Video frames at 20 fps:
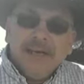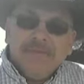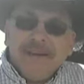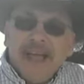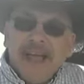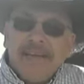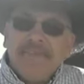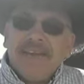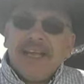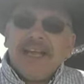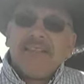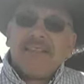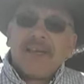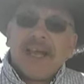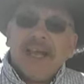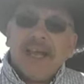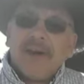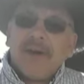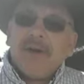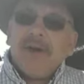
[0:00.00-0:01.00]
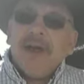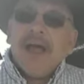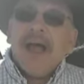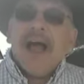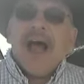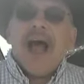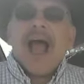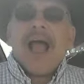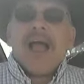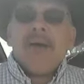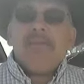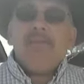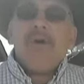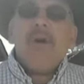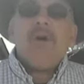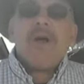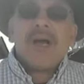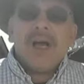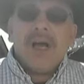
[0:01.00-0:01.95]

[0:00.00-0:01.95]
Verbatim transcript: five days later, I woke